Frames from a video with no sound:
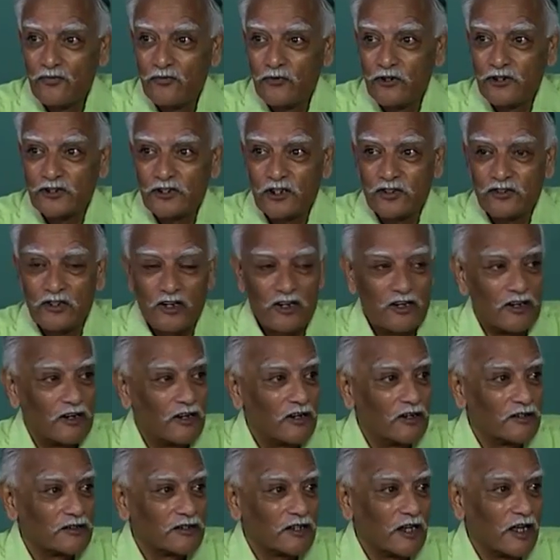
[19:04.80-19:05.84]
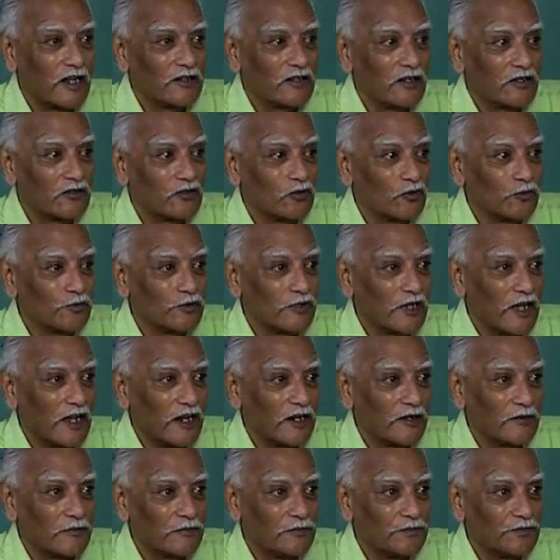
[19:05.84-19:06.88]
which the generals and the troops
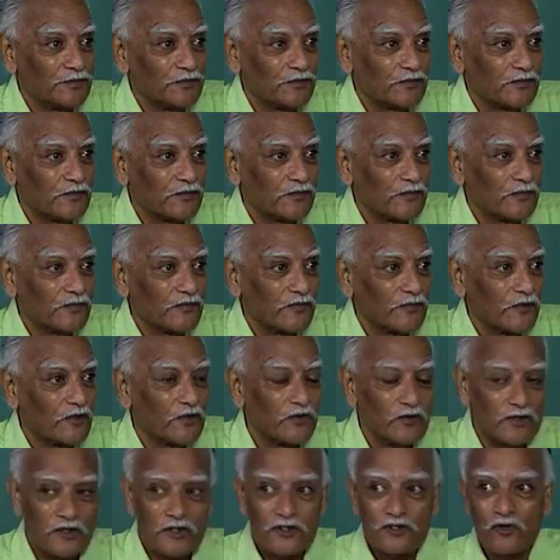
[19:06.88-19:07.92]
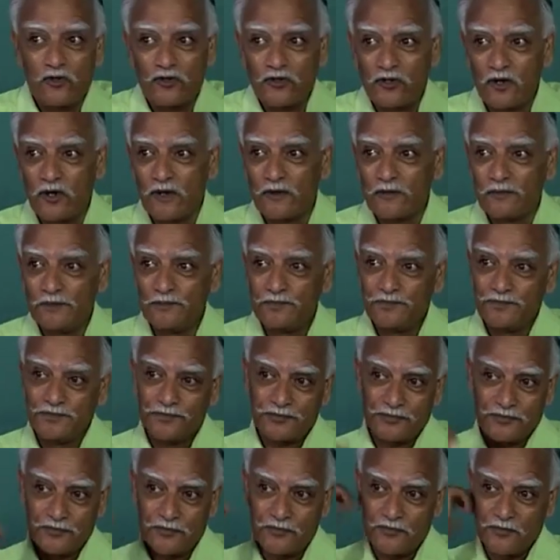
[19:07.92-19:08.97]
had. So, this goes on
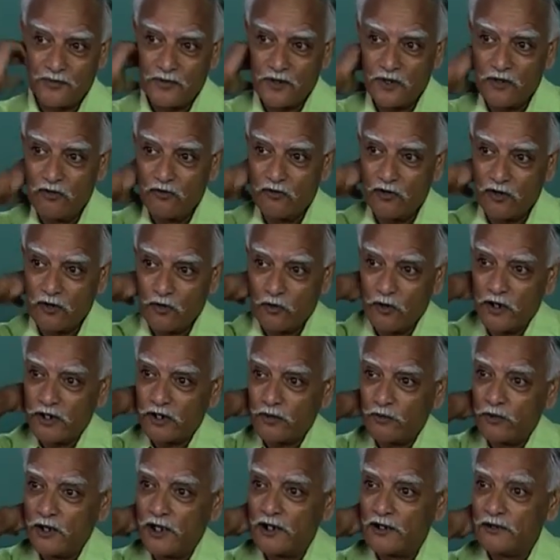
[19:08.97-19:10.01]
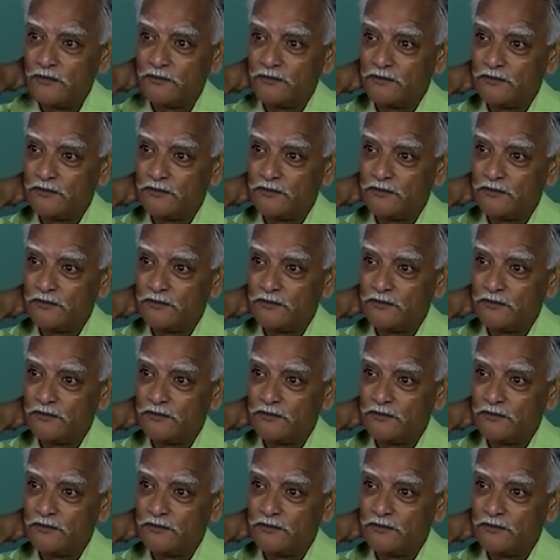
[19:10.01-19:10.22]
for quite a while,